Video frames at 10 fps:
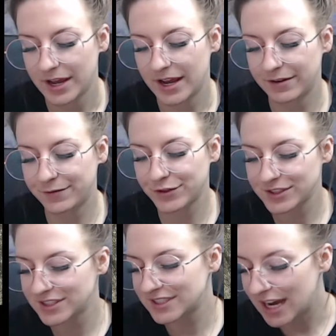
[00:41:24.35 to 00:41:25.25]
And for
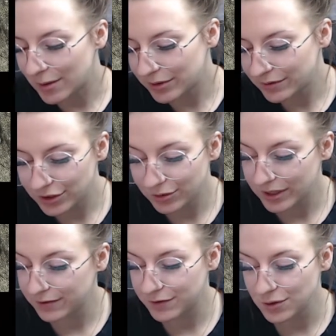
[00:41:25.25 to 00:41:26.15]
some of you,
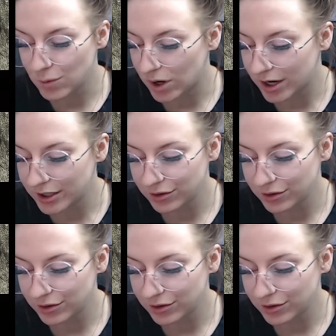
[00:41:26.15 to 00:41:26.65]
if you want,